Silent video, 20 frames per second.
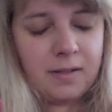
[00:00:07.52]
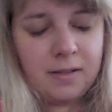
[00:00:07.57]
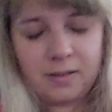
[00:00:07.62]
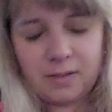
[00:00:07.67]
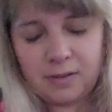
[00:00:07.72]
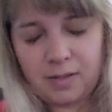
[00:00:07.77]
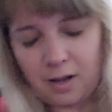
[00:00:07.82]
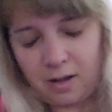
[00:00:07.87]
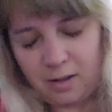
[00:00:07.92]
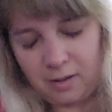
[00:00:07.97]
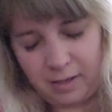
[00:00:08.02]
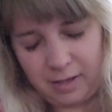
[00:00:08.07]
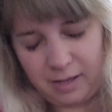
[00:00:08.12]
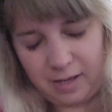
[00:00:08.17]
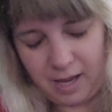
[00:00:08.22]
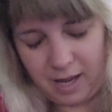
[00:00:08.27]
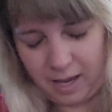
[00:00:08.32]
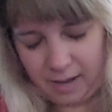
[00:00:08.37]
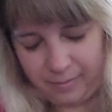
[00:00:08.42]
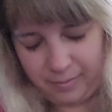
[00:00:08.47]

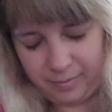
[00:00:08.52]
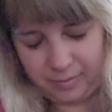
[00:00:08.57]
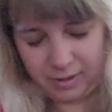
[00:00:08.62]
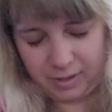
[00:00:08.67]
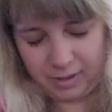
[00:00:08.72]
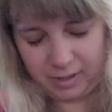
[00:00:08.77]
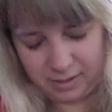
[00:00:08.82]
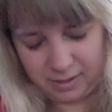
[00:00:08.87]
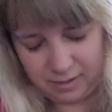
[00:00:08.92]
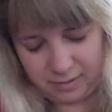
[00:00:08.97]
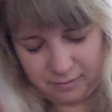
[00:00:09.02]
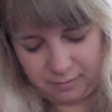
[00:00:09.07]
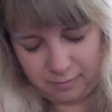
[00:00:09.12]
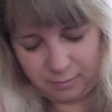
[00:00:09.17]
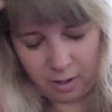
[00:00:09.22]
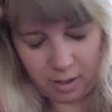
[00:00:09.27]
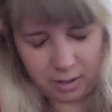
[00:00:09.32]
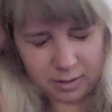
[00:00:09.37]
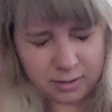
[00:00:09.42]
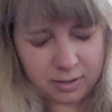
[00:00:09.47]
solid A plus
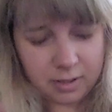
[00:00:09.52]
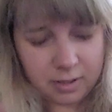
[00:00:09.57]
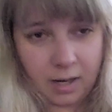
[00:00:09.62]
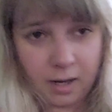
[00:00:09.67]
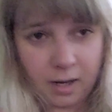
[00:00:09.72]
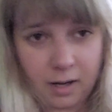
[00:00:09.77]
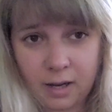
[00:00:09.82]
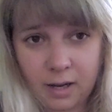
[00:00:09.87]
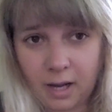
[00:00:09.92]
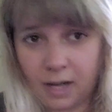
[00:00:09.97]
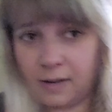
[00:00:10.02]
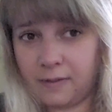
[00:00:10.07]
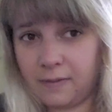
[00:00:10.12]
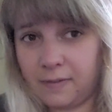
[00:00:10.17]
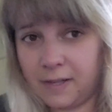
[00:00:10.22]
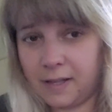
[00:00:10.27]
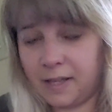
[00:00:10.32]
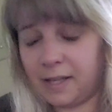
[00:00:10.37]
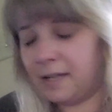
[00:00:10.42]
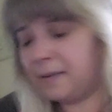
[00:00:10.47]
rock star kind of
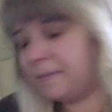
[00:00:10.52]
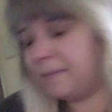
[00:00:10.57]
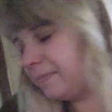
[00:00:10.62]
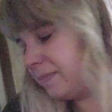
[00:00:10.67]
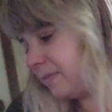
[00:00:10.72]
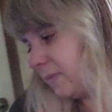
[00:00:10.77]
feeling.